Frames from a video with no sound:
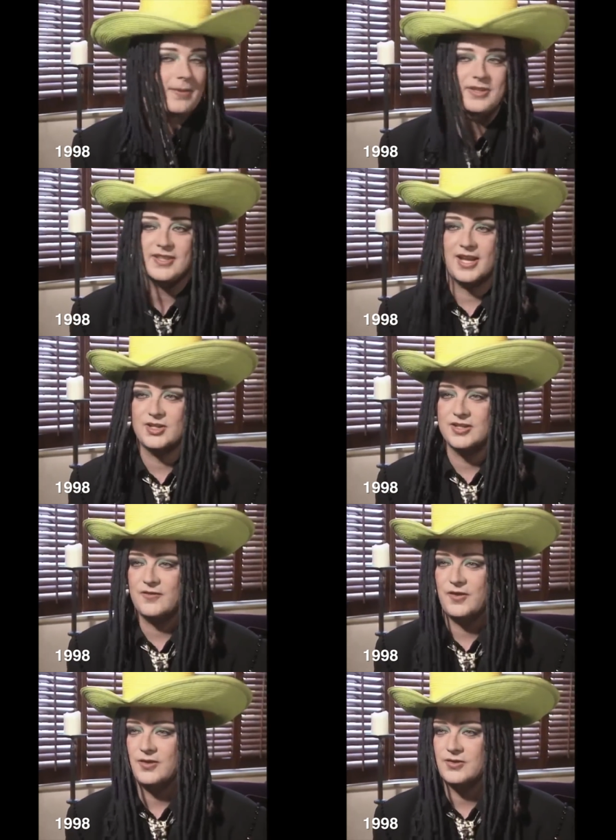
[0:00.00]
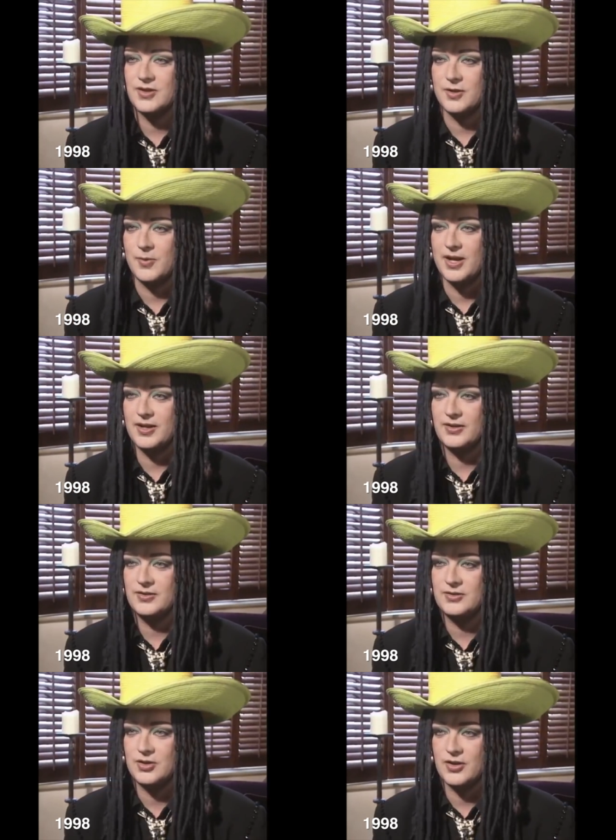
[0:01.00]
come a stage in the future where
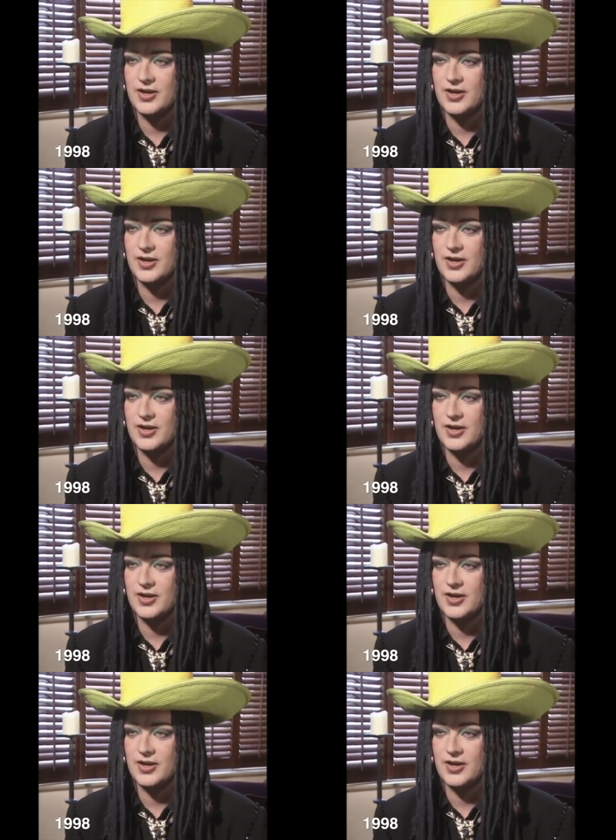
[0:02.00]
John